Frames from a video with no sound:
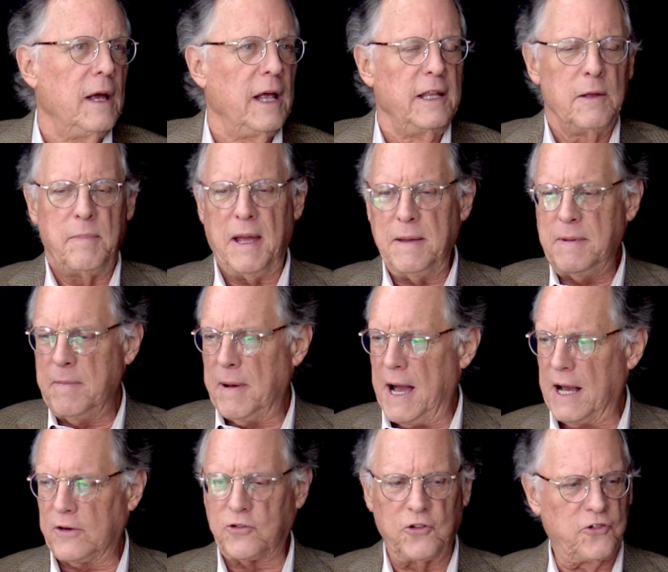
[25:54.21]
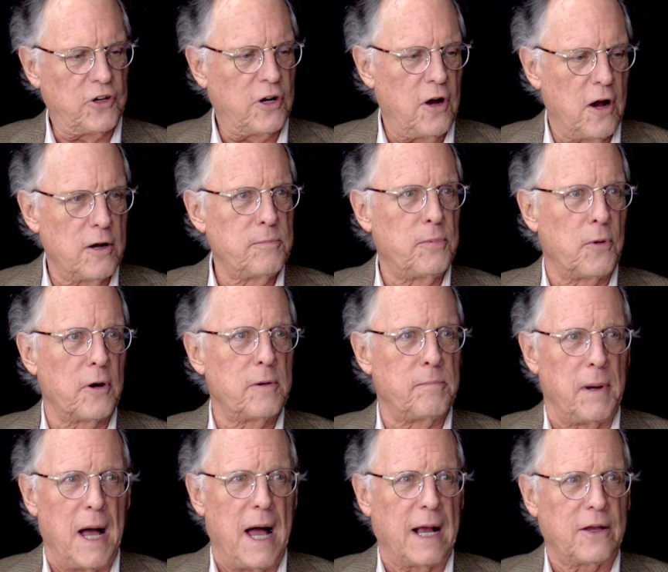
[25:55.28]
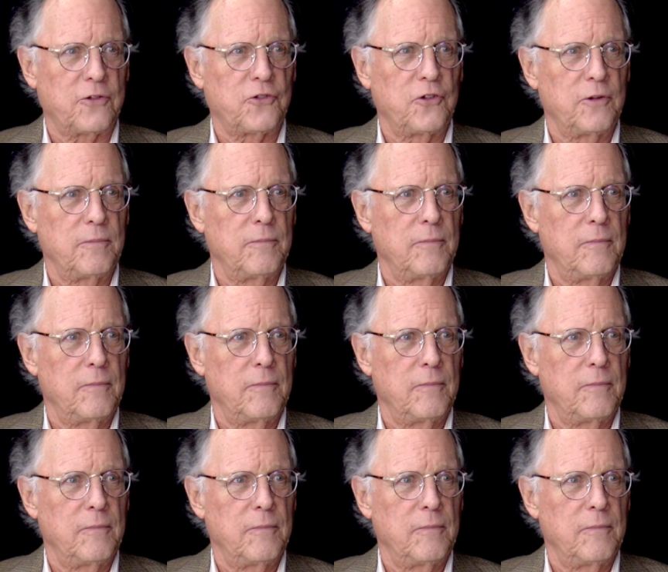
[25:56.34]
And the baby box is a cardboard box